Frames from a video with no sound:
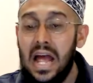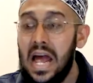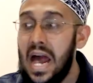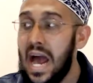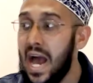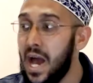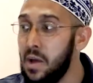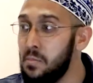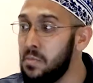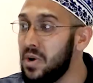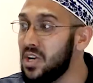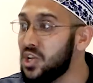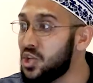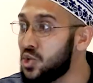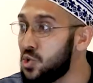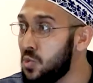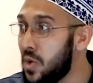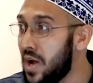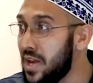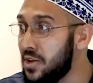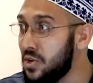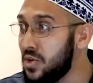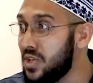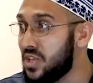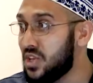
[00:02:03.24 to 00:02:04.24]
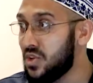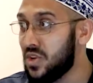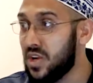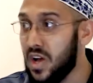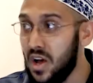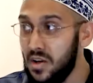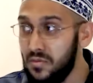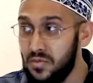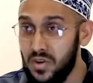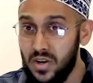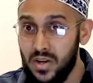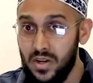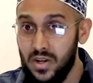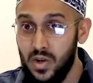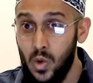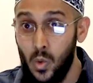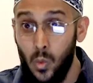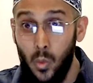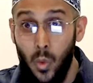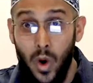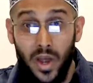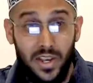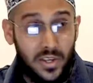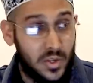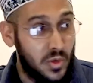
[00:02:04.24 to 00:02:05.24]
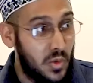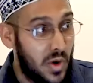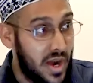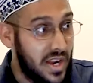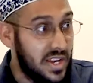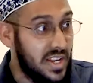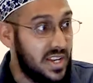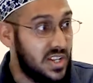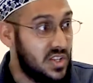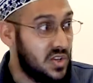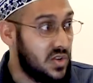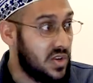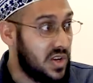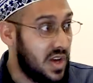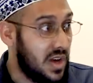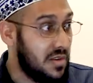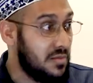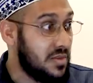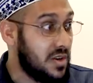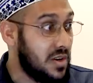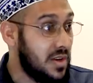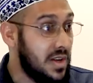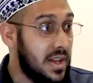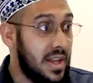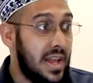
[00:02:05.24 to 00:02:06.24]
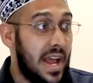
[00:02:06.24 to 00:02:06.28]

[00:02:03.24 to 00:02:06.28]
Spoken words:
How much do I need to cover? What do I need to cover?